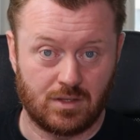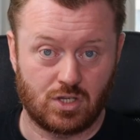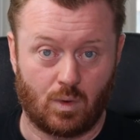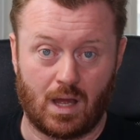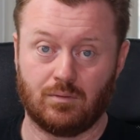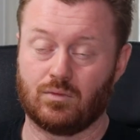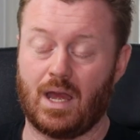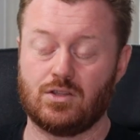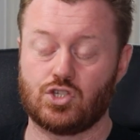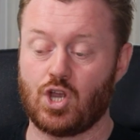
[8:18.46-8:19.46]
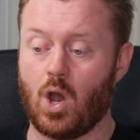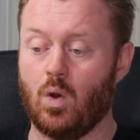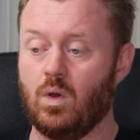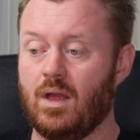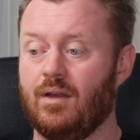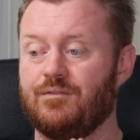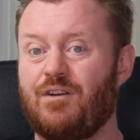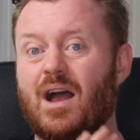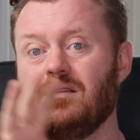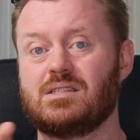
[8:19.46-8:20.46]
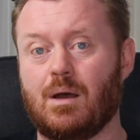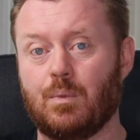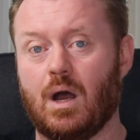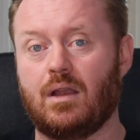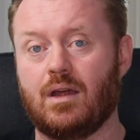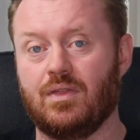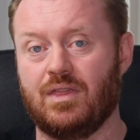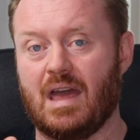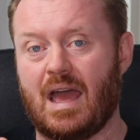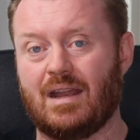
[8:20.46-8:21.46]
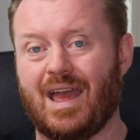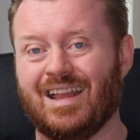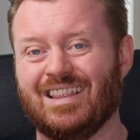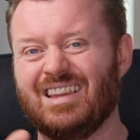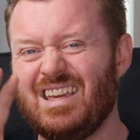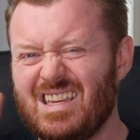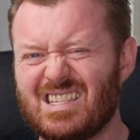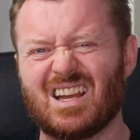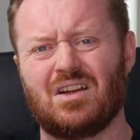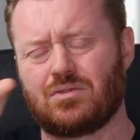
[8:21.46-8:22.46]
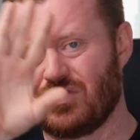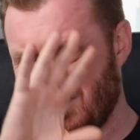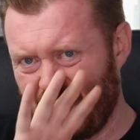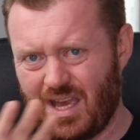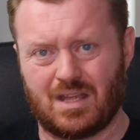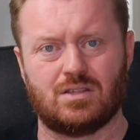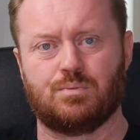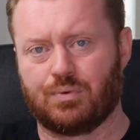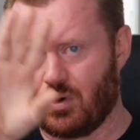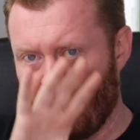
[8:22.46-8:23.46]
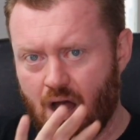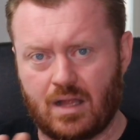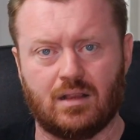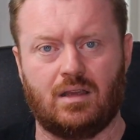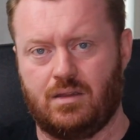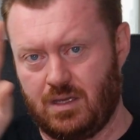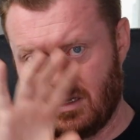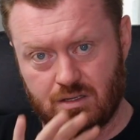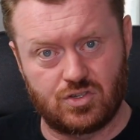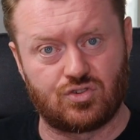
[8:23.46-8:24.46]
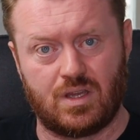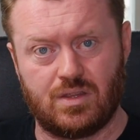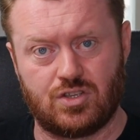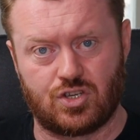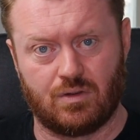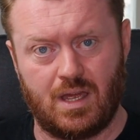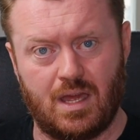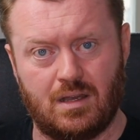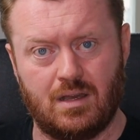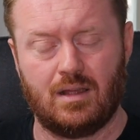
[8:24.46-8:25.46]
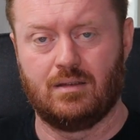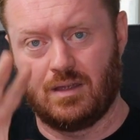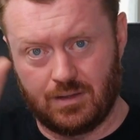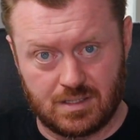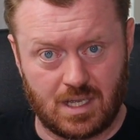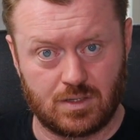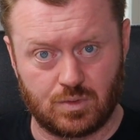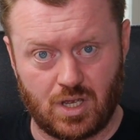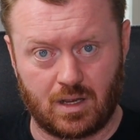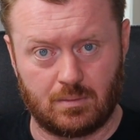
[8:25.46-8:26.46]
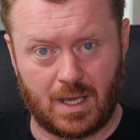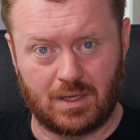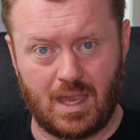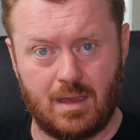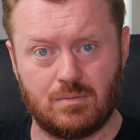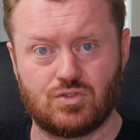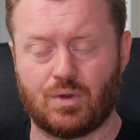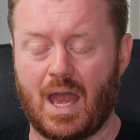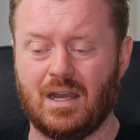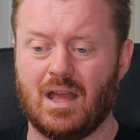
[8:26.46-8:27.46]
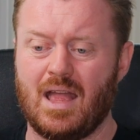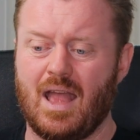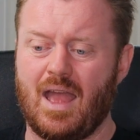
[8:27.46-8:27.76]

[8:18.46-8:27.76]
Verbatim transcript: and so on, right? So find someone that at least understands broadly the industry that you're in. In this case, we're talking about games, right?